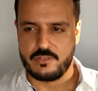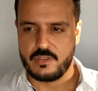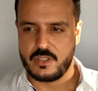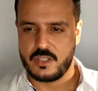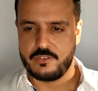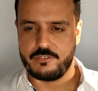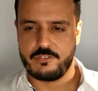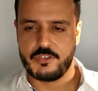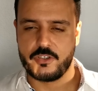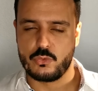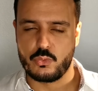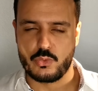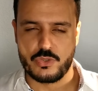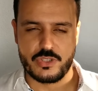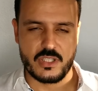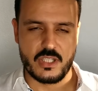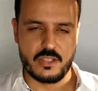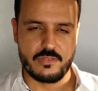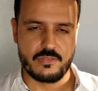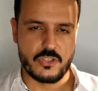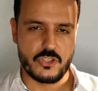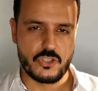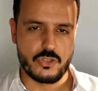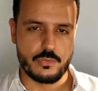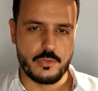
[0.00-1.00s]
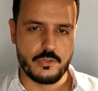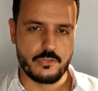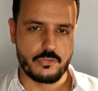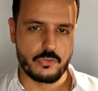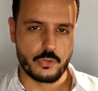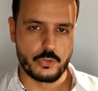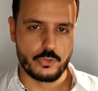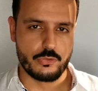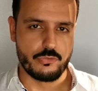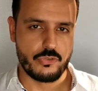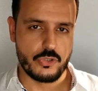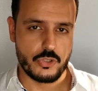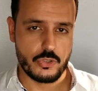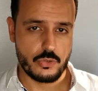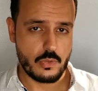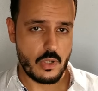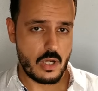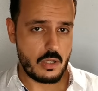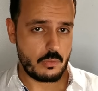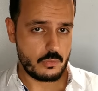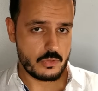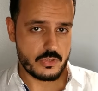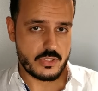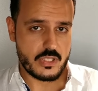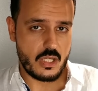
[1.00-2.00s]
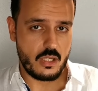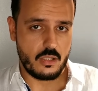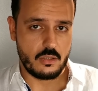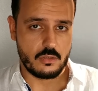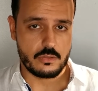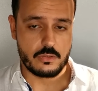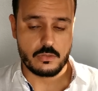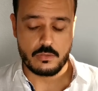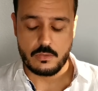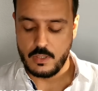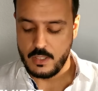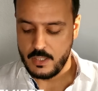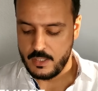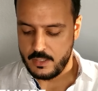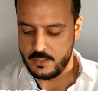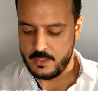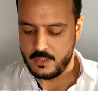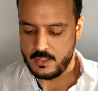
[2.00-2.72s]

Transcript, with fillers: even if it was given to me for review, I will tell you.